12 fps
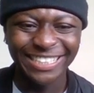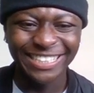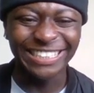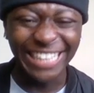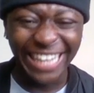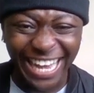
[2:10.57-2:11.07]

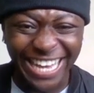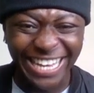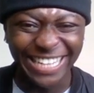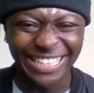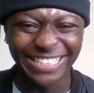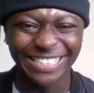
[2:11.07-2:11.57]

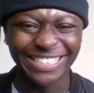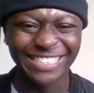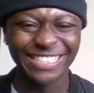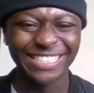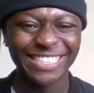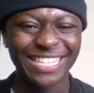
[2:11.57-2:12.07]

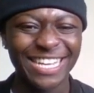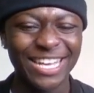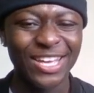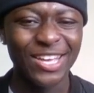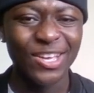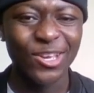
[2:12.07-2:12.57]
jeez.
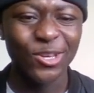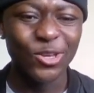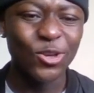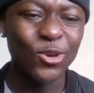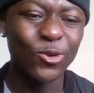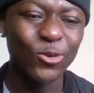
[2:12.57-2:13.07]

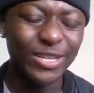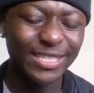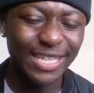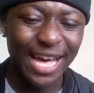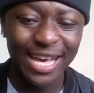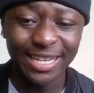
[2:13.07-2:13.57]
Yo, this
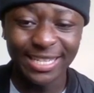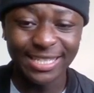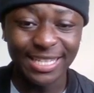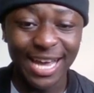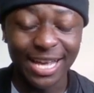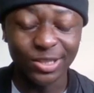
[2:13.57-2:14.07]
guy
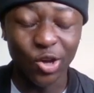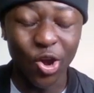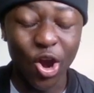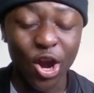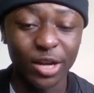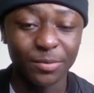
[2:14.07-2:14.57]
is
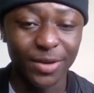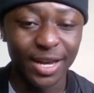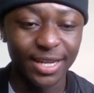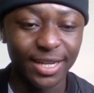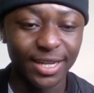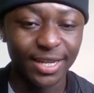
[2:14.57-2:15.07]
hard, man.